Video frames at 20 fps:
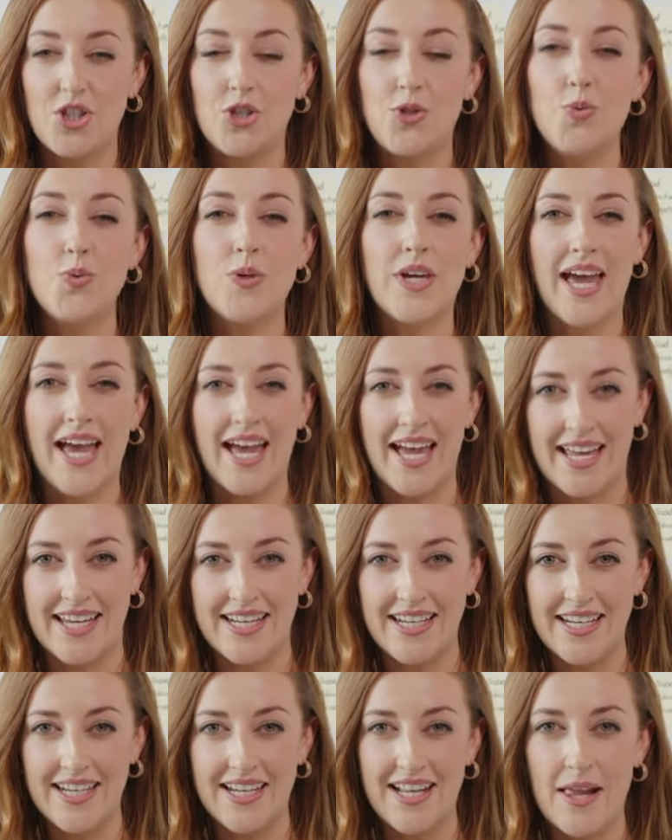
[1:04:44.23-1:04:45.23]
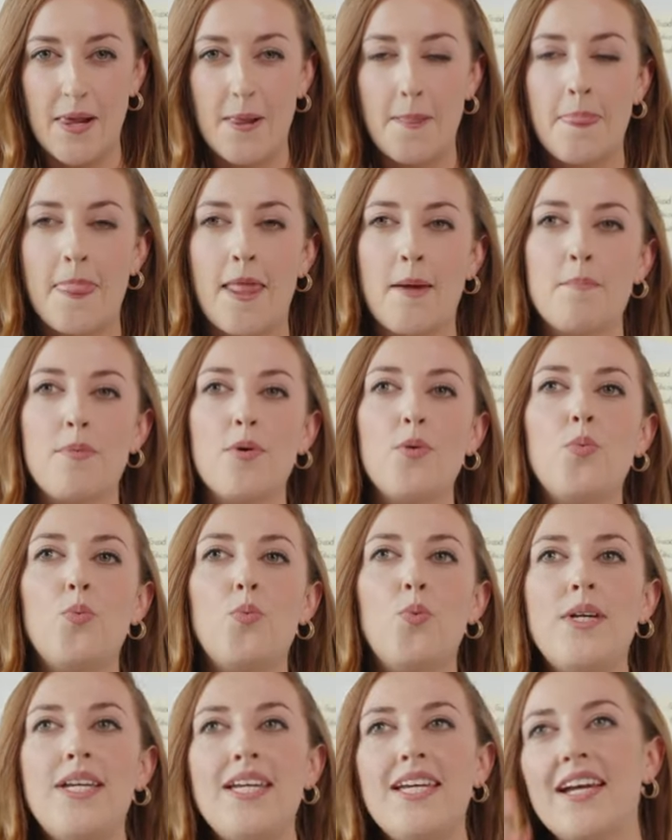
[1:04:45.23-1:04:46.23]
You can, but
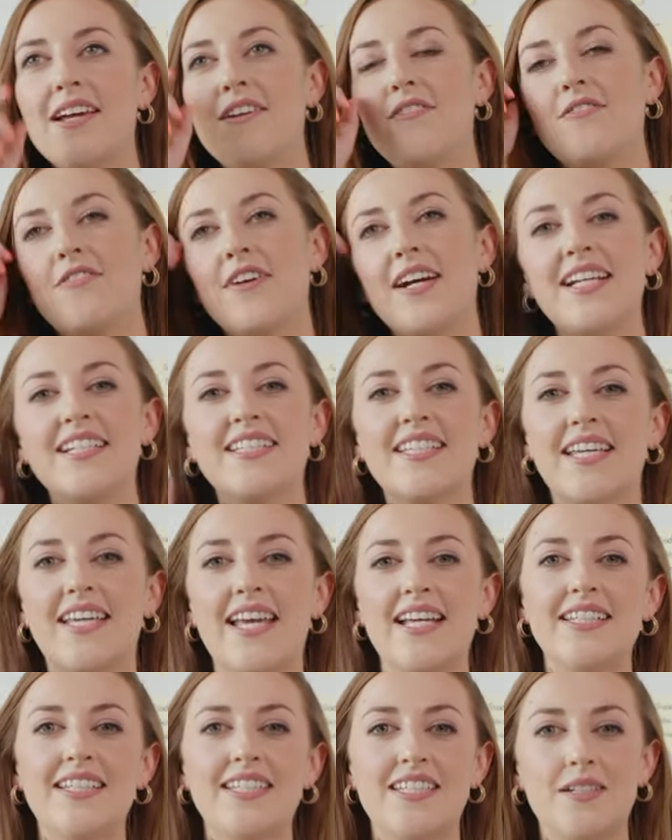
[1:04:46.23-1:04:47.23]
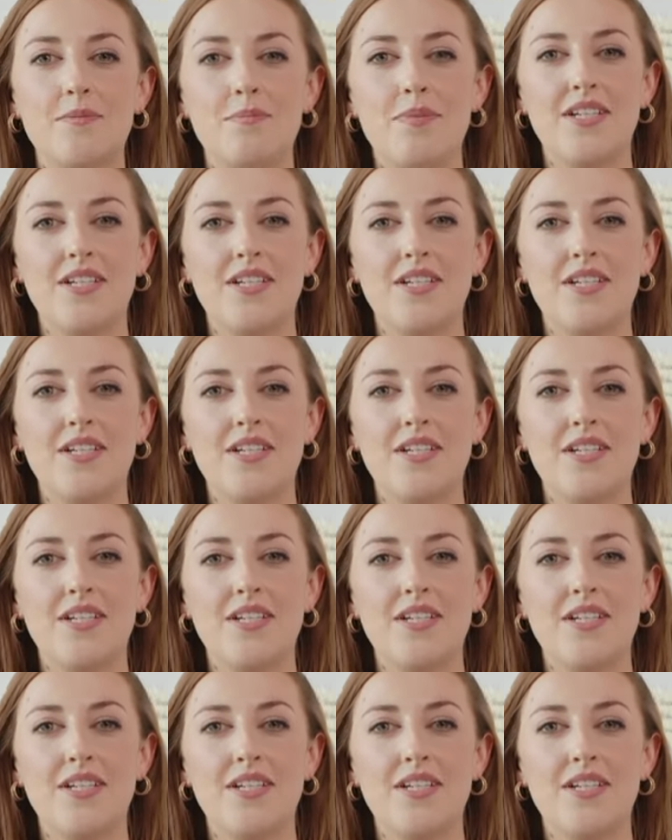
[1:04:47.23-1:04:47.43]
we advise against it,